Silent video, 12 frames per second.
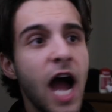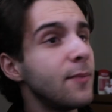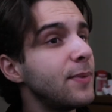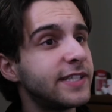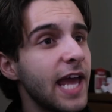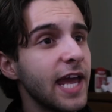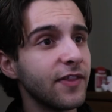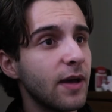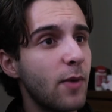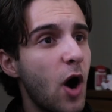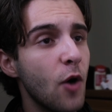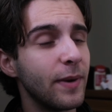I'd be taking
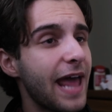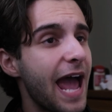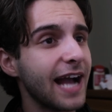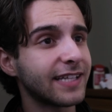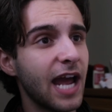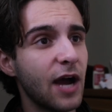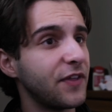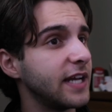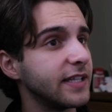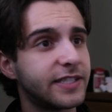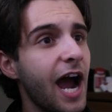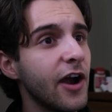them home and acting out the
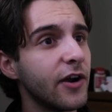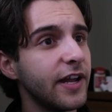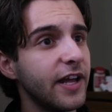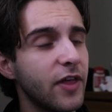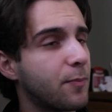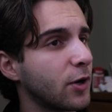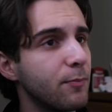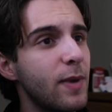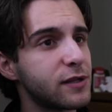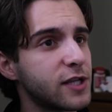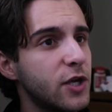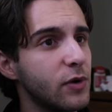entirety of the
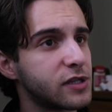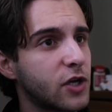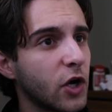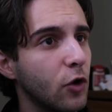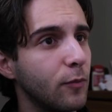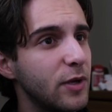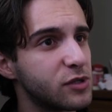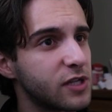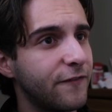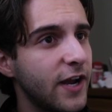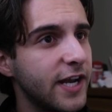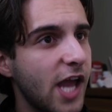Promiscuous Girl music
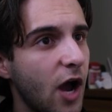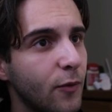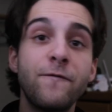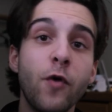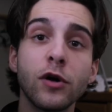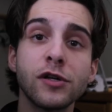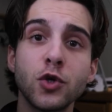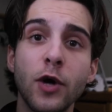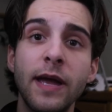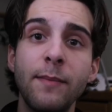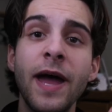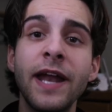video. 4
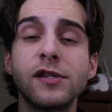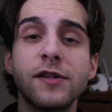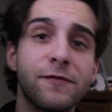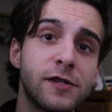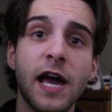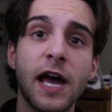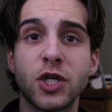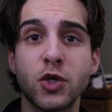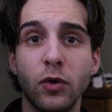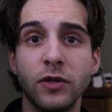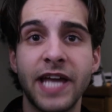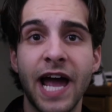straight minutes of
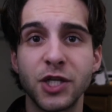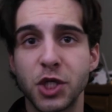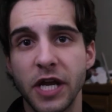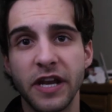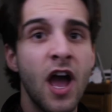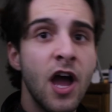sexual tension,